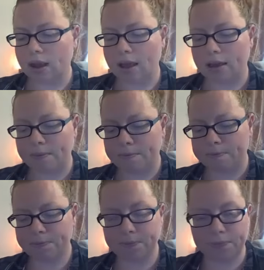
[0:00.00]

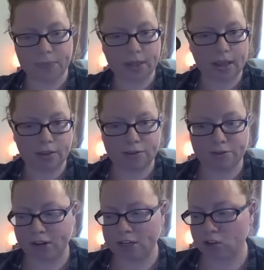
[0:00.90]
And the
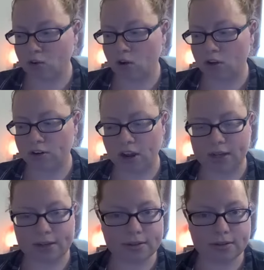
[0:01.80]
fridge or on
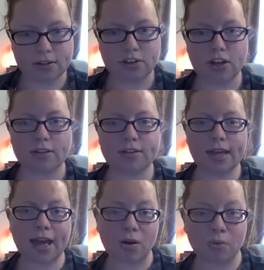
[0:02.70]
ice, just to
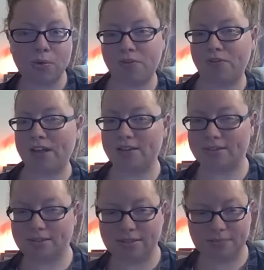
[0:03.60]
help with that
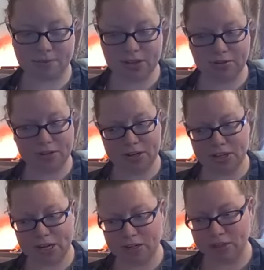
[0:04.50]

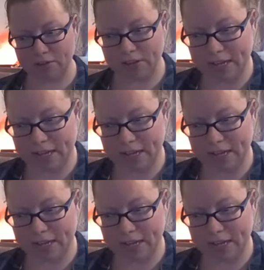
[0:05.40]
differentiation of